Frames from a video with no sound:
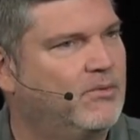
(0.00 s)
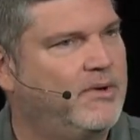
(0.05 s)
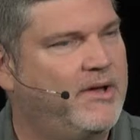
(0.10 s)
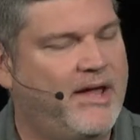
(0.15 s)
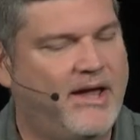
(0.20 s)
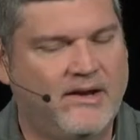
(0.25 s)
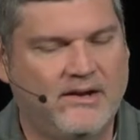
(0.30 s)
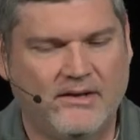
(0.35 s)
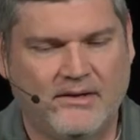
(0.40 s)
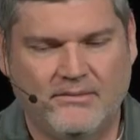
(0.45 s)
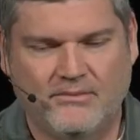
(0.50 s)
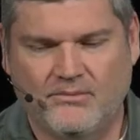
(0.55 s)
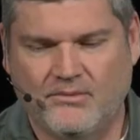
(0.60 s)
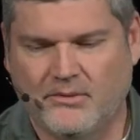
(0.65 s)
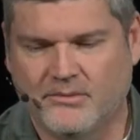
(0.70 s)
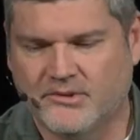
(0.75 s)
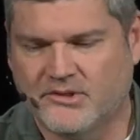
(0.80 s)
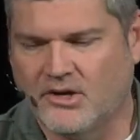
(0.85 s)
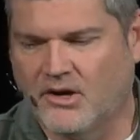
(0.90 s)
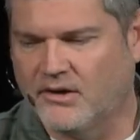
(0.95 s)
We had a
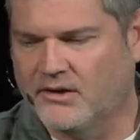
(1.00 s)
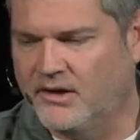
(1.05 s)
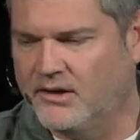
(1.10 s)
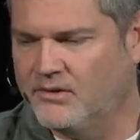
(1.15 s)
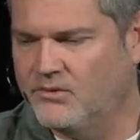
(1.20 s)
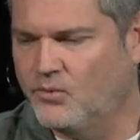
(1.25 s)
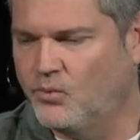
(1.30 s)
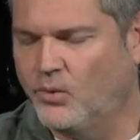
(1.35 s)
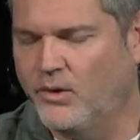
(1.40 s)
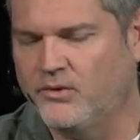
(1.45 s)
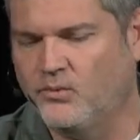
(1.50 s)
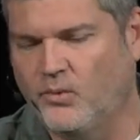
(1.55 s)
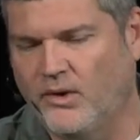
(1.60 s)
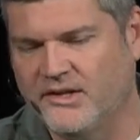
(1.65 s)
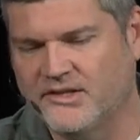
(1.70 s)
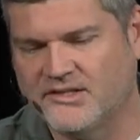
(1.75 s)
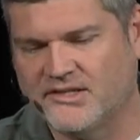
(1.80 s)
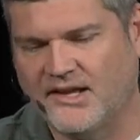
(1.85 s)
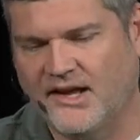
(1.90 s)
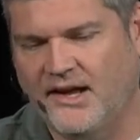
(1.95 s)
we were talking one
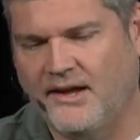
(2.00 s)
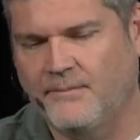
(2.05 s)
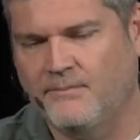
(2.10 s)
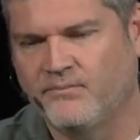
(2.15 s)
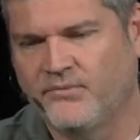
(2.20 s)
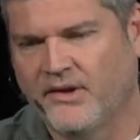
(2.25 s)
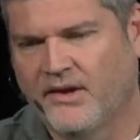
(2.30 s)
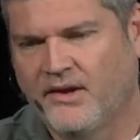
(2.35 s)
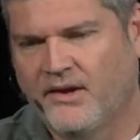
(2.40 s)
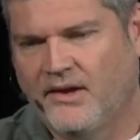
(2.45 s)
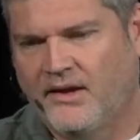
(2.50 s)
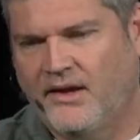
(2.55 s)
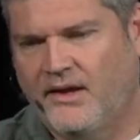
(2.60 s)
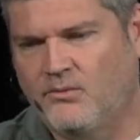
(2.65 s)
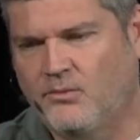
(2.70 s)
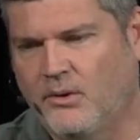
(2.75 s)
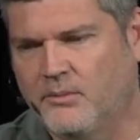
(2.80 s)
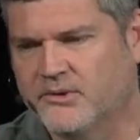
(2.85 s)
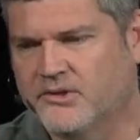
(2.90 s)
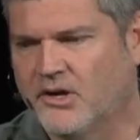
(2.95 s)
Wednesday,
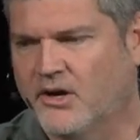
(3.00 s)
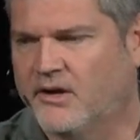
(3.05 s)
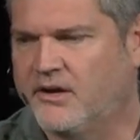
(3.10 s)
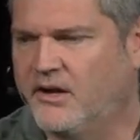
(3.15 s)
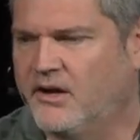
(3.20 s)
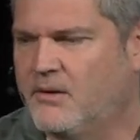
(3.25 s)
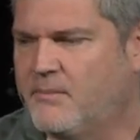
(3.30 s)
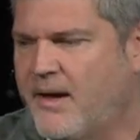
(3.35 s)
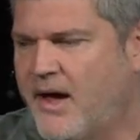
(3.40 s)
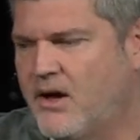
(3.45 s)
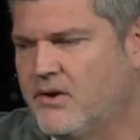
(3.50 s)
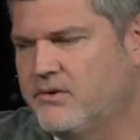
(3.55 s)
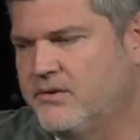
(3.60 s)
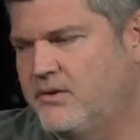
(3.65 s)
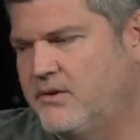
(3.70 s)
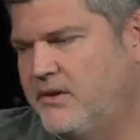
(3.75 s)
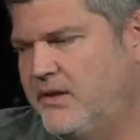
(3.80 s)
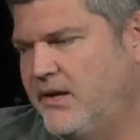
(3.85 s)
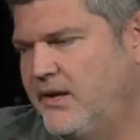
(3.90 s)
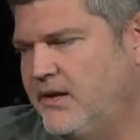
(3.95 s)
and we were talking
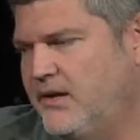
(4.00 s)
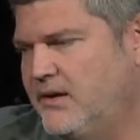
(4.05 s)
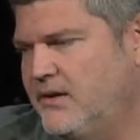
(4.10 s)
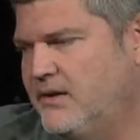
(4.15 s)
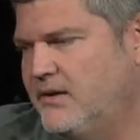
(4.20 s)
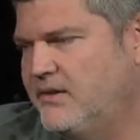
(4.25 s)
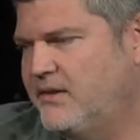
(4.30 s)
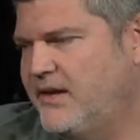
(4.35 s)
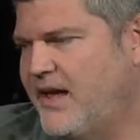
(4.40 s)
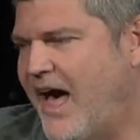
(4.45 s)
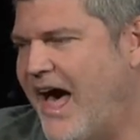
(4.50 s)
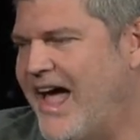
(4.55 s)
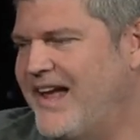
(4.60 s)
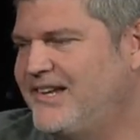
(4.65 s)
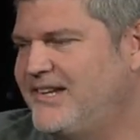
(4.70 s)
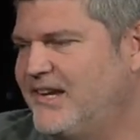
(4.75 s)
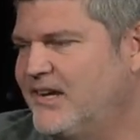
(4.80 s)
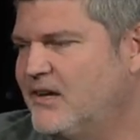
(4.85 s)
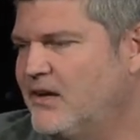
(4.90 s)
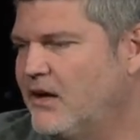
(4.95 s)
about the the
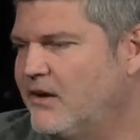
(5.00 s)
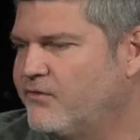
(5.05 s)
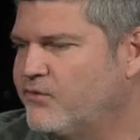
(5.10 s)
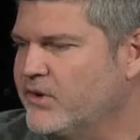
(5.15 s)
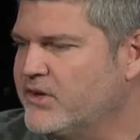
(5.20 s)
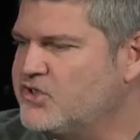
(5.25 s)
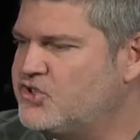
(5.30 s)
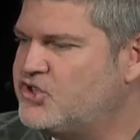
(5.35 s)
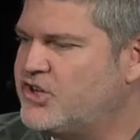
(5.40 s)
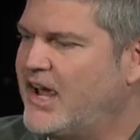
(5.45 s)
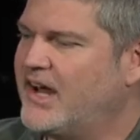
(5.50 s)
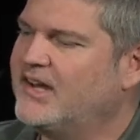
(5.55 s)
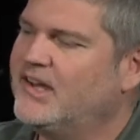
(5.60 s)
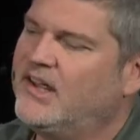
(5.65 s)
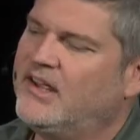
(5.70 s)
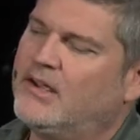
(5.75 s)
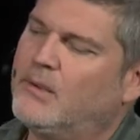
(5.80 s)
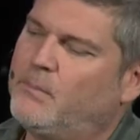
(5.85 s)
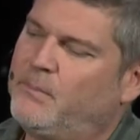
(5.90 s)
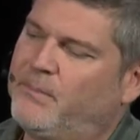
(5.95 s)
idea of
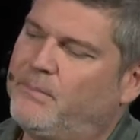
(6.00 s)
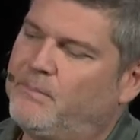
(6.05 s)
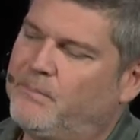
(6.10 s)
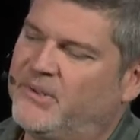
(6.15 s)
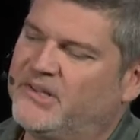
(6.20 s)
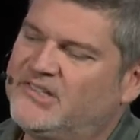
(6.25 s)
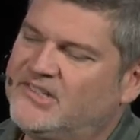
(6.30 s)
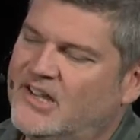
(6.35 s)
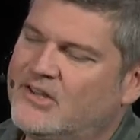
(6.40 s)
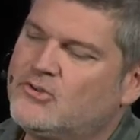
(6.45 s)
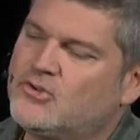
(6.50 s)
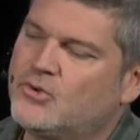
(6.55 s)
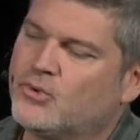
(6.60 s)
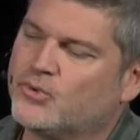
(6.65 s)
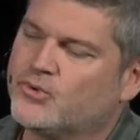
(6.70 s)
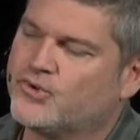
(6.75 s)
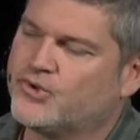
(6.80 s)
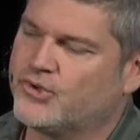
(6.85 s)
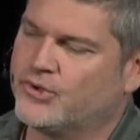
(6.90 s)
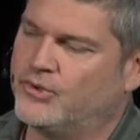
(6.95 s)
rejecting a
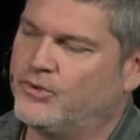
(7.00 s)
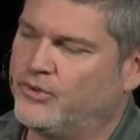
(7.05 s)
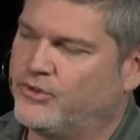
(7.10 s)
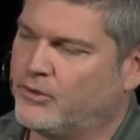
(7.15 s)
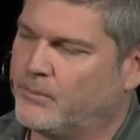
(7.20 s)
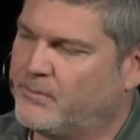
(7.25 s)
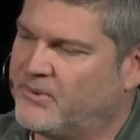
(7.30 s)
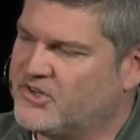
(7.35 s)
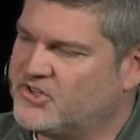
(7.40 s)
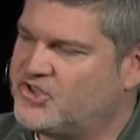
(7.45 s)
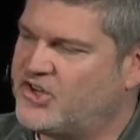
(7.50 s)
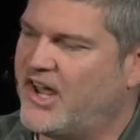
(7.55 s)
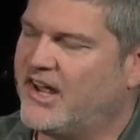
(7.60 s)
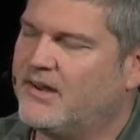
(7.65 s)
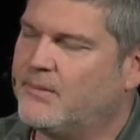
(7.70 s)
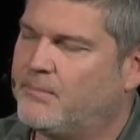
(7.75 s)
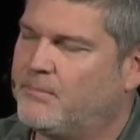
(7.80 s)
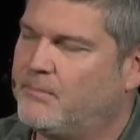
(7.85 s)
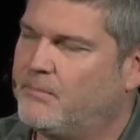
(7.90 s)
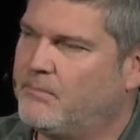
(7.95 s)
potential truth or
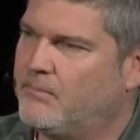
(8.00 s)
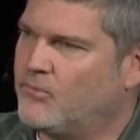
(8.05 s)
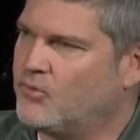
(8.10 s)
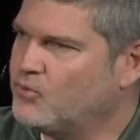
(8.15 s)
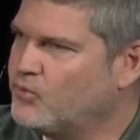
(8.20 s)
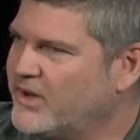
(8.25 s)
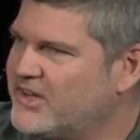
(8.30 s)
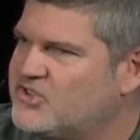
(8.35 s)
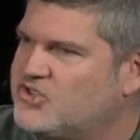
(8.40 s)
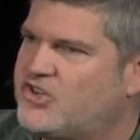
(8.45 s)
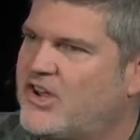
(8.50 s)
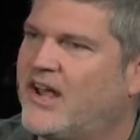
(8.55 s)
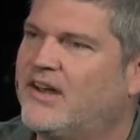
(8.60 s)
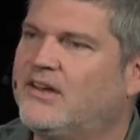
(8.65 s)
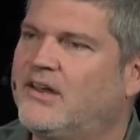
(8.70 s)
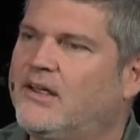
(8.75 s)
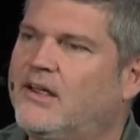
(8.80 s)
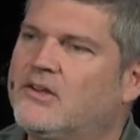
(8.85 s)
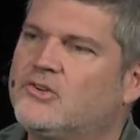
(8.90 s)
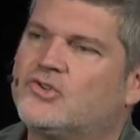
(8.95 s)
project
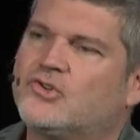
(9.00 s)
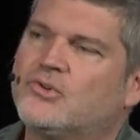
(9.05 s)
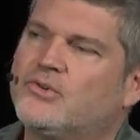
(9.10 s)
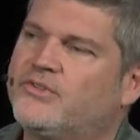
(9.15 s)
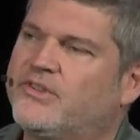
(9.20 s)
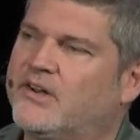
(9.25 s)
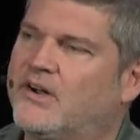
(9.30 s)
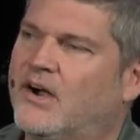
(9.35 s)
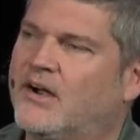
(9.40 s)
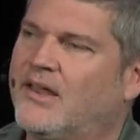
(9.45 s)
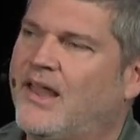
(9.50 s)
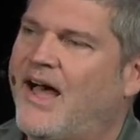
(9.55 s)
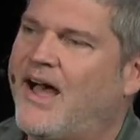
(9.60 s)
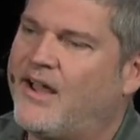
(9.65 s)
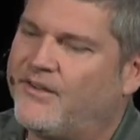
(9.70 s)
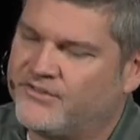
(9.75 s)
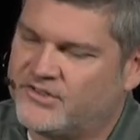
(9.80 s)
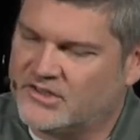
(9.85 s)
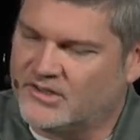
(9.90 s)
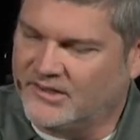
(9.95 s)
rejecting a truth in our
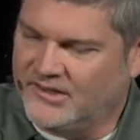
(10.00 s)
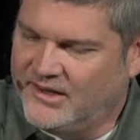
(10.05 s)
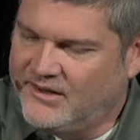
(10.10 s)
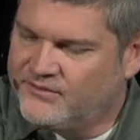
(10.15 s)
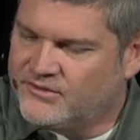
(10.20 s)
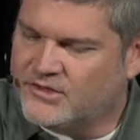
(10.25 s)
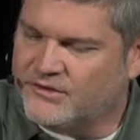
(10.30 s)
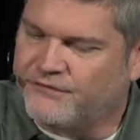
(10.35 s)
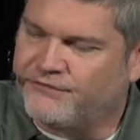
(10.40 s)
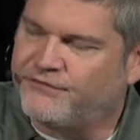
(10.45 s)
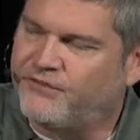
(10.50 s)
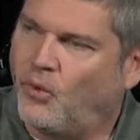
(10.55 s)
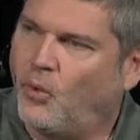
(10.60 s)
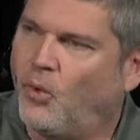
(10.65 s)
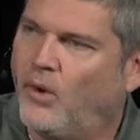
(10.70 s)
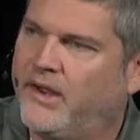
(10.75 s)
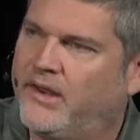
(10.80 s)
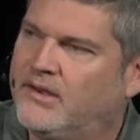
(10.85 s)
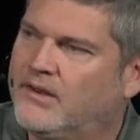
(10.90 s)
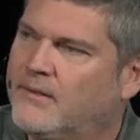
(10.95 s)
lives leaves a
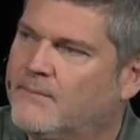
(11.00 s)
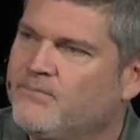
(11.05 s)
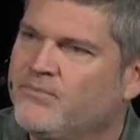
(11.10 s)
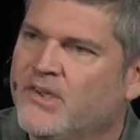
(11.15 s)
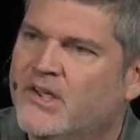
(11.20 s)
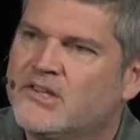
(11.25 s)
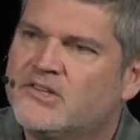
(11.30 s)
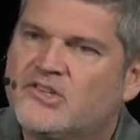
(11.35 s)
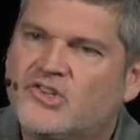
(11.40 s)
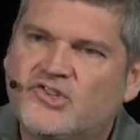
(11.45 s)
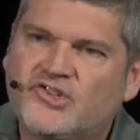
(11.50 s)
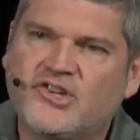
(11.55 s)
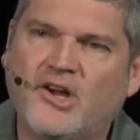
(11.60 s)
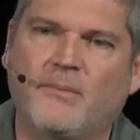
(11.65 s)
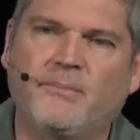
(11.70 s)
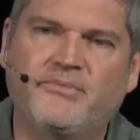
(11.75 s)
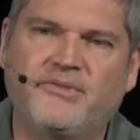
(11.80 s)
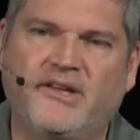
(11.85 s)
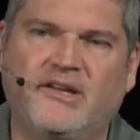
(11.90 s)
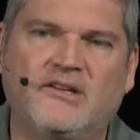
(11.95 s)
void.
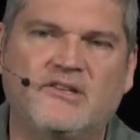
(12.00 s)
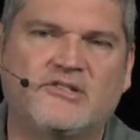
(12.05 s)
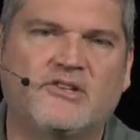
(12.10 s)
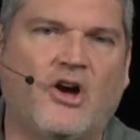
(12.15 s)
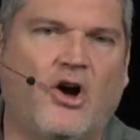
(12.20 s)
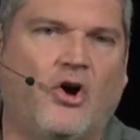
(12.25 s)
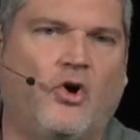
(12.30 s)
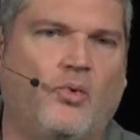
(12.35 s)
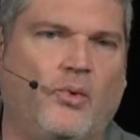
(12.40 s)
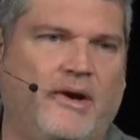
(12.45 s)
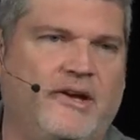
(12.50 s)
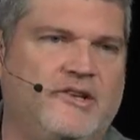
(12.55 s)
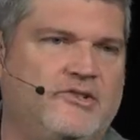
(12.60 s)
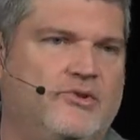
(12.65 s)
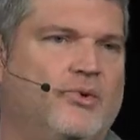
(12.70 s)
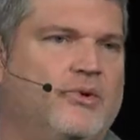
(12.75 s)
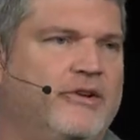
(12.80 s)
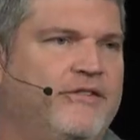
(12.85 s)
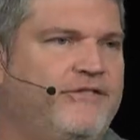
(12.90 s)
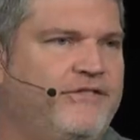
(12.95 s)
Something is always
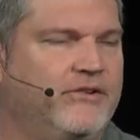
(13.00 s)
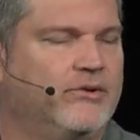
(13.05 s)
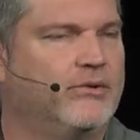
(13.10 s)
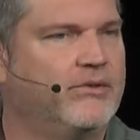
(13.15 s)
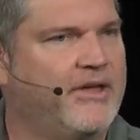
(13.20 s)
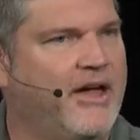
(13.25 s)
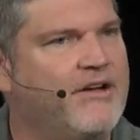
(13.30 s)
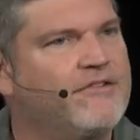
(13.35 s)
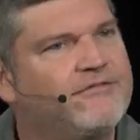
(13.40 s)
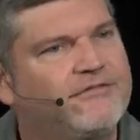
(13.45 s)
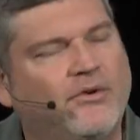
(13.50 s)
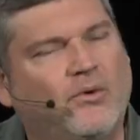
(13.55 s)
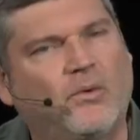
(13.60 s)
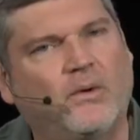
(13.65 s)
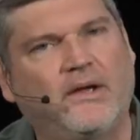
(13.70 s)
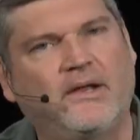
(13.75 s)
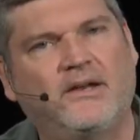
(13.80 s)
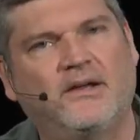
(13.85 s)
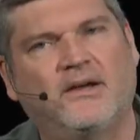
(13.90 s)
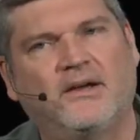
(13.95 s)
going to fill that
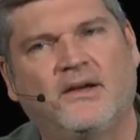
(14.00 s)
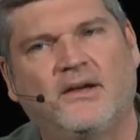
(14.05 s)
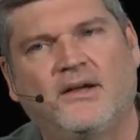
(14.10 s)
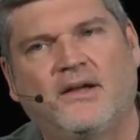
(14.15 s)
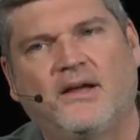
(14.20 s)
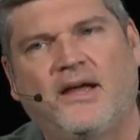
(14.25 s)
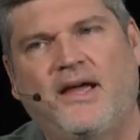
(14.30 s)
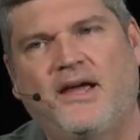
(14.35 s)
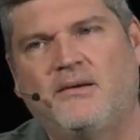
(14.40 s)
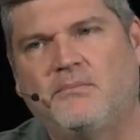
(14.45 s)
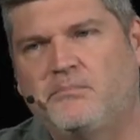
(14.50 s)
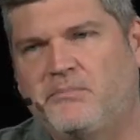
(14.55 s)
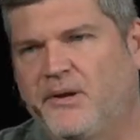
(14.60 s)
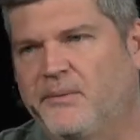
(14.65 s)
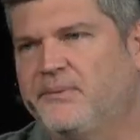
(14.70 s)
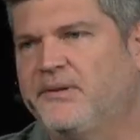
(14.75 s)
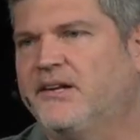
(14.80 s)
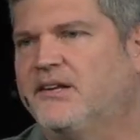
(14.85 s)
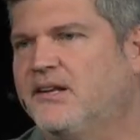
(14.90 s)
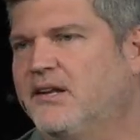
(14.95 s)
void. And
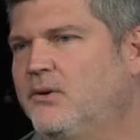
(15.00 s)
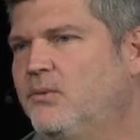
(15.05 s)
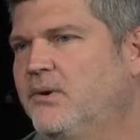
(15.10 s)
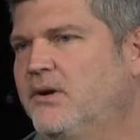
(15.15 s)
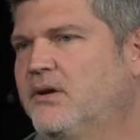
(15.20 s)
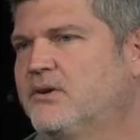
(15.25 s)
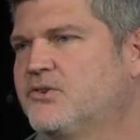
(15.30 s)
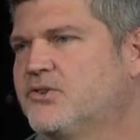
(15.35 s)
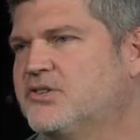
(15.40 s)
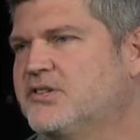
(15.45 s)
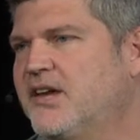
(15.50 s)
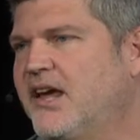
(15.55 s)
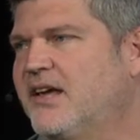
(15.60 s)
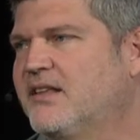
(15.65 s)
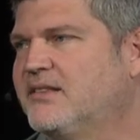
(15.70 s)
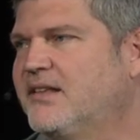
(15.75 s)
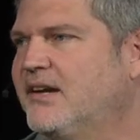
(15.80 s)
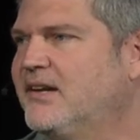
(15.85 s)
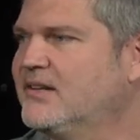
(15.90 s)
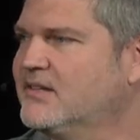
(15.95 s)
biblically, we
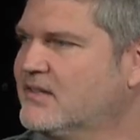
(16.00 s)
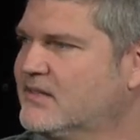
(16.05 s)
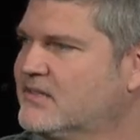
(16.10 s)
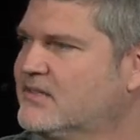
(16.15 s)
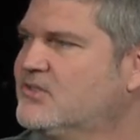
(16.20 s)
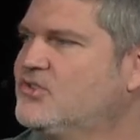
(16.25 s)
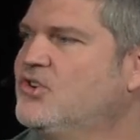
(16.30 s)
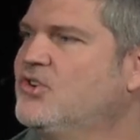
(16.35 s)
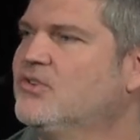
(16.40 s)
understand that it is